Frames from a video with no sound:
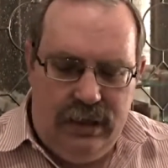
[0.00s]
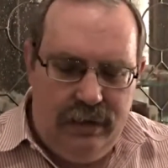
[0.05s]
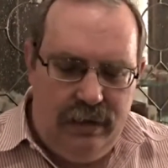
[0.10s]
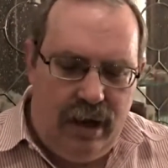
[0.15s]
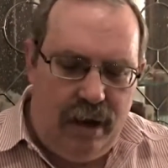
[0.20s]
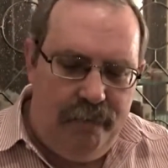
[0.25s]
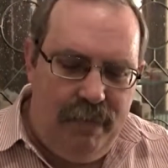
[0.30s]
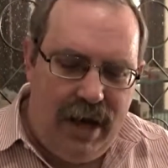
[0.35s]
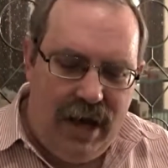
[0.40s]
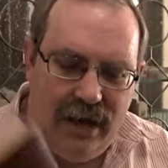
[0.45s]

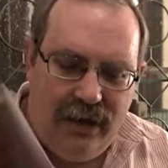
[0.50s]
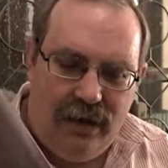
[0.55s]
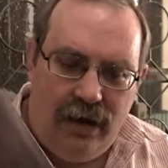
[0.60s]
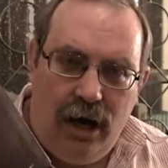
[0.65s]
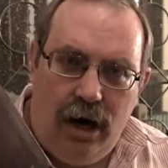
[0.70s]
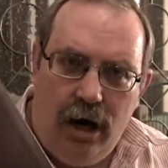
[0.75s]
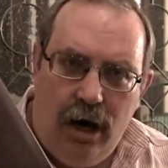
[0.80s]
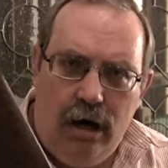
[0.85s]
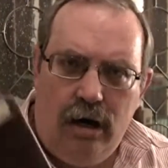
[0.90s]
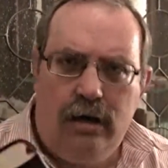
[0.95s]
about
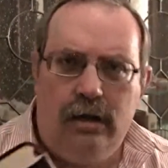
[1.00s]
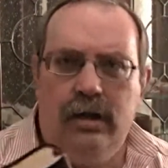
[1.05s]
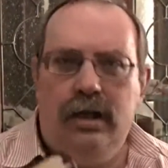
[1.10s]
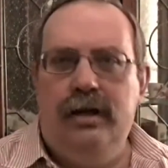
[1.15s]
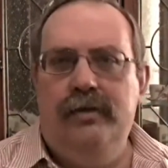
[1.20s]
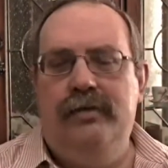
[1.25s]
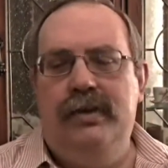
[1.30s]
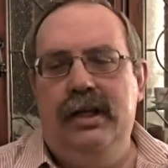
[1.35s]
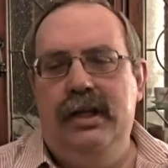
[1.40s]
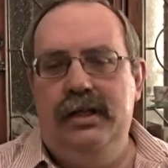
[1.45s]
all
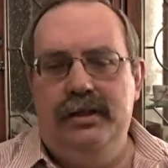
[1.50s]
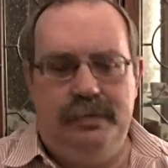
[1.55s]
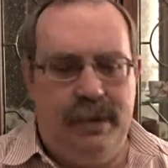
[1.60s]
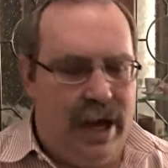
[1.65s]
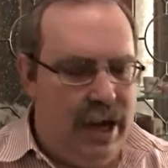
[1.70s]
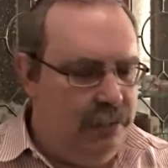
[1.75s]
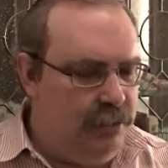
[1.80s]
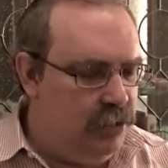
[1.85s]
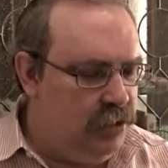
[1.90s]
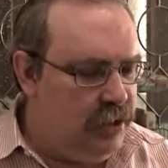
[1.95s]
of these
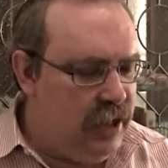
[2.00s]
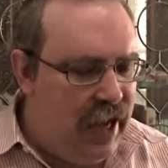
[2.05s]
Bibles,